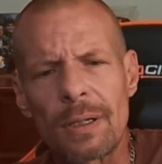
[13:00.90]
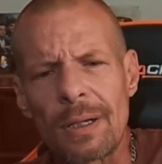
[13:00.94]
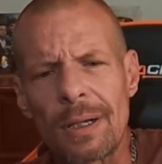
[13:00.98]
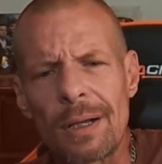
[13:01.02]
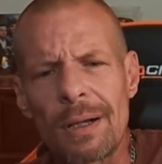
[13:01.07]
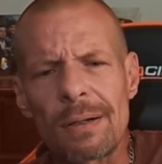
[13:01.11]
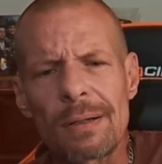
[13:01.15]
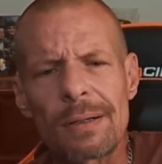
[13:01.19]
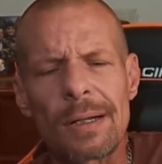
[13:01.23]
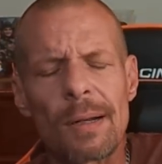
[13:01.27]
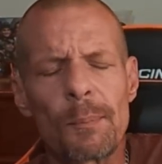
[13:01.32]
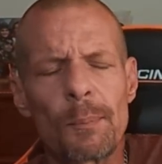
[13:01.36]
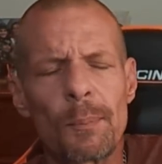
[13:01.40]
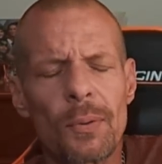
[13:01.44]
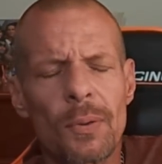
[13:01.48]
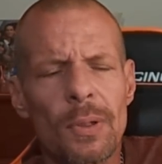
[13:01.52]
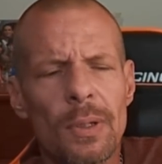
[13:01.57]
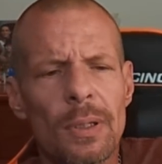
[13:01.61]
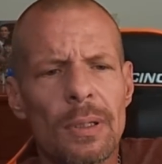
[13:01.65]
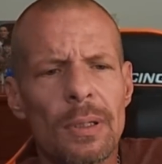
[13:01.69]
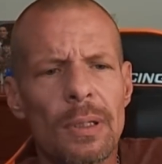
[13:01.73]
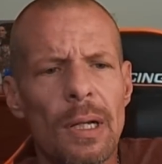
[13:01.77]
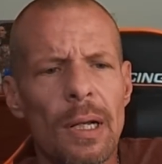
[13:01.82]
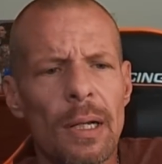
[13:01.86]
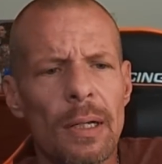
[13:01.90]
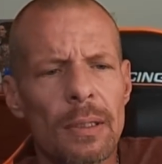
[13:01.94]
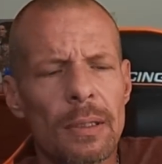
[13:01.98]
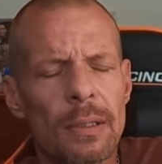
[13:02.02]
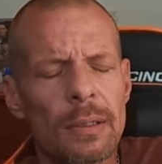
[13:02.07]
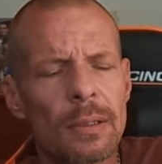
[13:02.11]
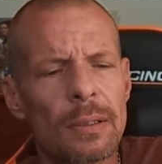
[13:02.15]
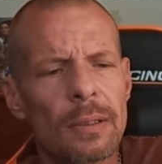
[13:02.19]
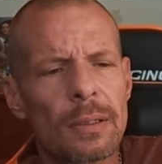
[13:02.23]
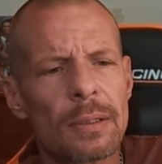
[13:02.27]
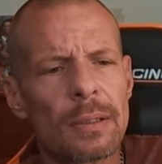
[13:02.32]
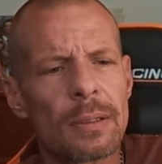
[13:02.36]
how can I put it? Like,
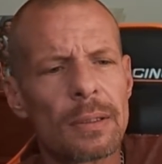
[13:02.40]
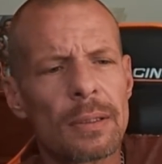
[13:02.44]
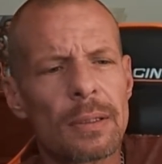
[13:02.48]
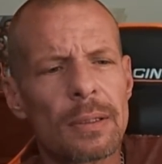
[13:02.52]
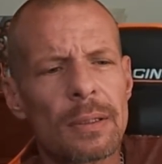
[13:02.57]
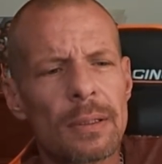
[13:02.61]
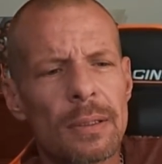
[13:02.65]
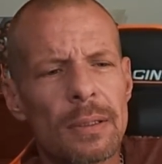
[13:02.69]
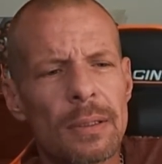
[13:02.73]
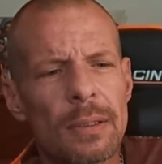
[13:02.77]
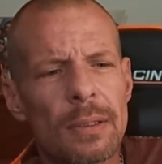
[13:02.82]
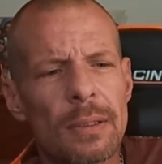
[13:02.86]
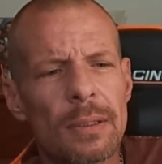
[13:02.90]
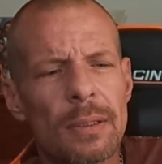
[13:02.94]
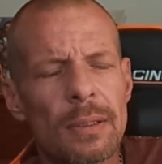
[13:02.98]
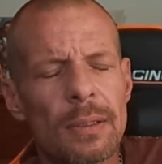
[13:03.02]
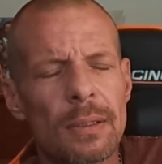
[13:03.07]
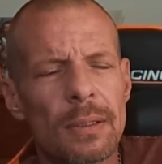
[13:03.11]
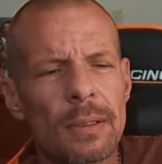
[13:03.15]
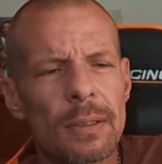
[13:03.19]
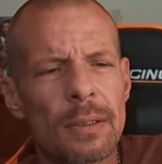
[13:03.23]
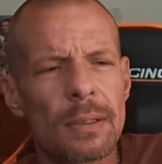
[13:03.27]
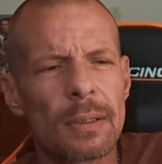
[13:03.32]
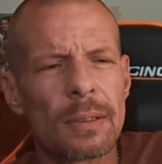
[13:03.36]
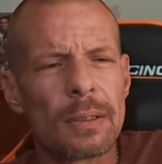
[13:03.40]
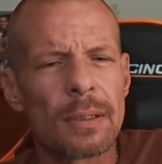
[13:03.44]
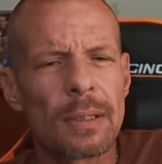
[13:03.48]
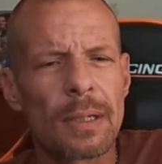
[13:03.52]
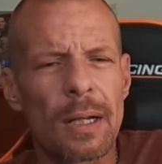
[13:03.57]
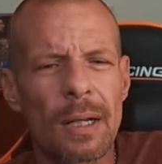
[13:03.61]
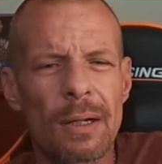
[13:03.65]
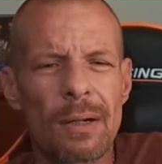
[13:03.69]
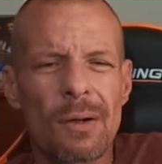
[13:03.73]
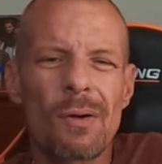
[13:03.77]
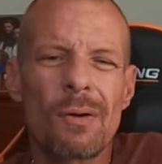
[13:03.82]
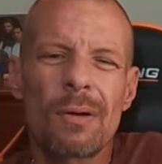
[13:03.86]

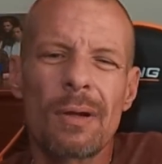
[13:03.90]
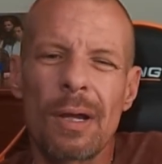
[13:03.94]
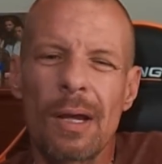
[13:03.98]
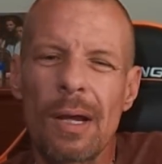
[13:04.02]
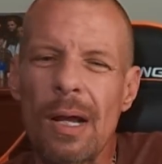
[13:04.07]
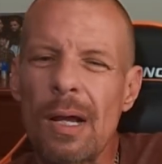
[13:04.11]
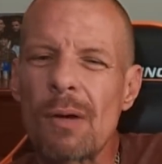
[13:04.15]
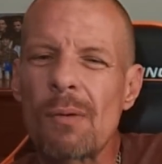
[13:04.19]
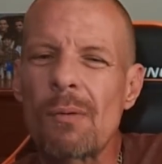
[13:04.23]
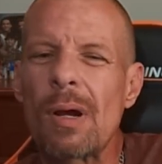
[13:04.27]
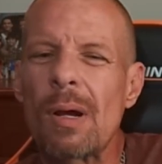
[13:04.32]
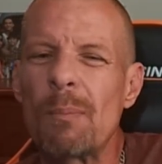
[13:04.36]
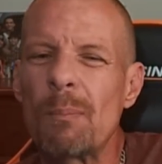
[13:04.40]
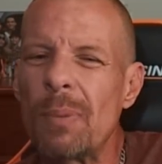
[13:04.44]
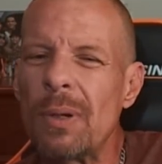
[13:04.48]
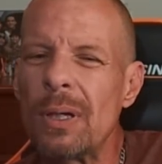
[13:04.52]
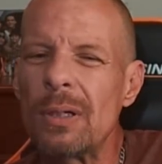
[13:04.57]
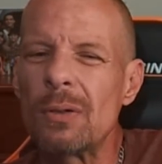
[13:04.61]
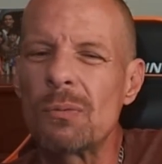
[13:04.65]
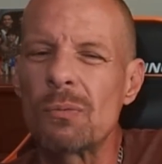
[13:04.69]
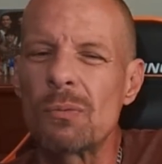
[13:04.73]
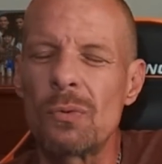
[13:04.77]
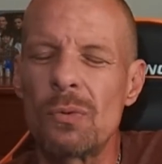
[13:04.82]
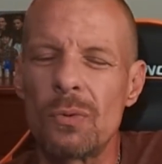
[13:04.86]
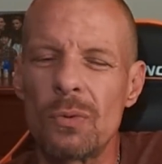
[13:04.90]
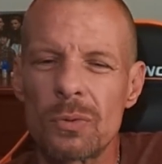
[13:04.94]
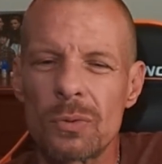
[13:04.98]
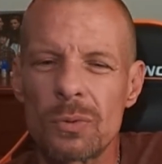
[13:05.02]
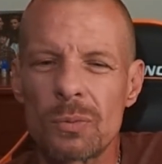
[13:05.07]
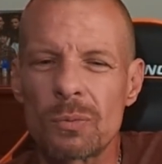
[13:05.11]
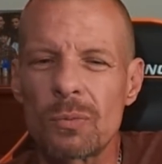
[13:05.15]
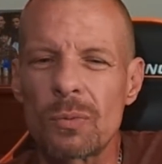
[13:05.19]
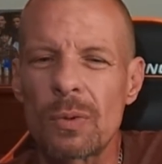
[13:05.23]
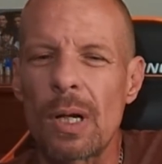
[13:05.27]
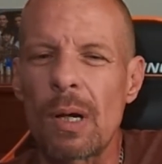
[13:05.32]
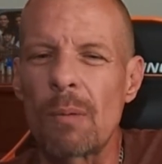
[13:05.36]
okay, how do I bend the rules
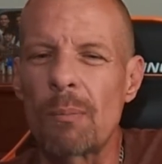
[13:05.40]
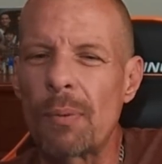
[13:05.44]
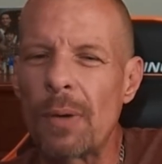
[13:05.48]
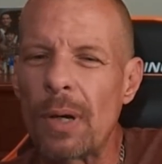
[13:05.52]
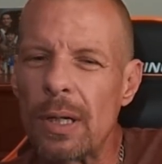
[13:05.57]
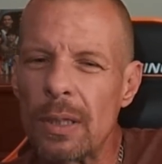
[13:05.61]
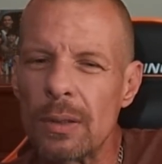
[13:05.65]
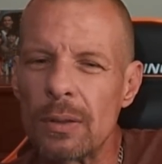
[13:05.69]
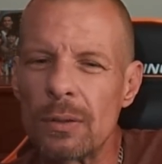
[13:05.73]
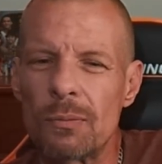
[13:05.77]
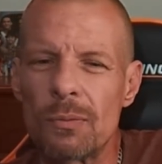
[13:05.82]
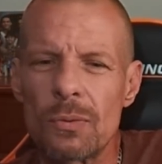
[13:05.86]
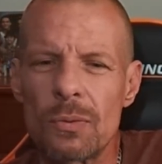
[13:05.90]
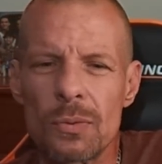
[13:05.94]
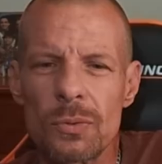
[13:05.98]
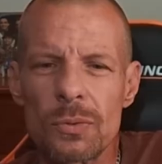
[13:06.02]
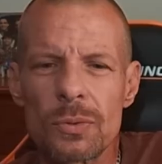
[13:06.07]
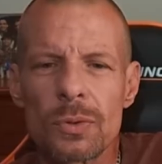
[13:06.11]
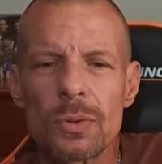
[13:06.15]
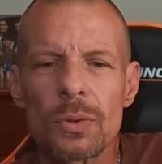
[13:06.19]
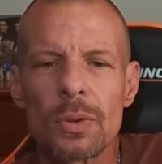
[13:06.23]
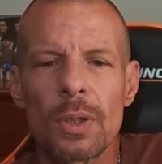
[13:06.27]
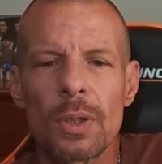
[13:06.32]
without breaking the rules?